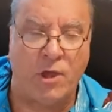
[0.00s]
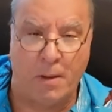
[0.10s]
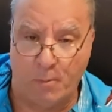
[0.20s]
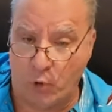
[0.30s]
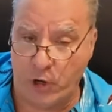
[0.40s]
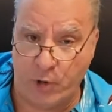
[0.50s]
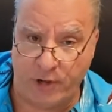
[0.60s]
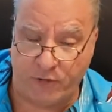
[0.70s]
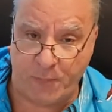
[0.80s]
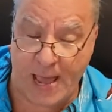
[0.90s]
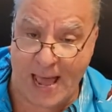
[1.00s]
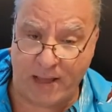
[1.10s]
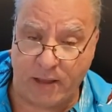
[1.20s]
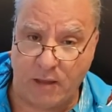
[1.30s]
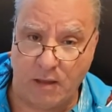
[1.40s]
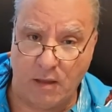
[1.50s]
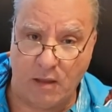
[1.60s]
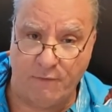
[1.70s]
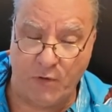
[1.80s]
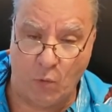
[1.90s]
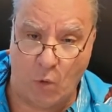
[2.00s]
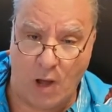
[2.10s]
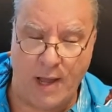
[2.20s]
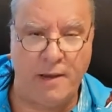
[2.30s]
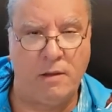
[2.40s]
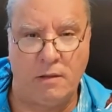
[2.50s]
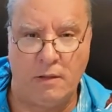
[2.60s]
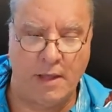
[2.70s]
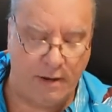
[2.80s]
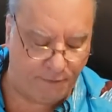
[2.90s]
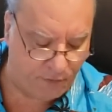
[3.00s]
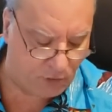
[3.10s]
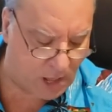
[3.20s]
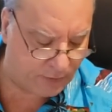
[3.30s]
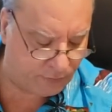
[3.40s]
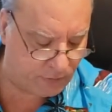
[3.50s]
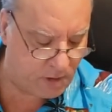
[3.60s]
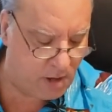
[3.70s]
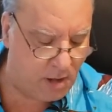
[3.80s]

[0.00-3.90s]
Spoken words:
You get more units back if you won than if you lost,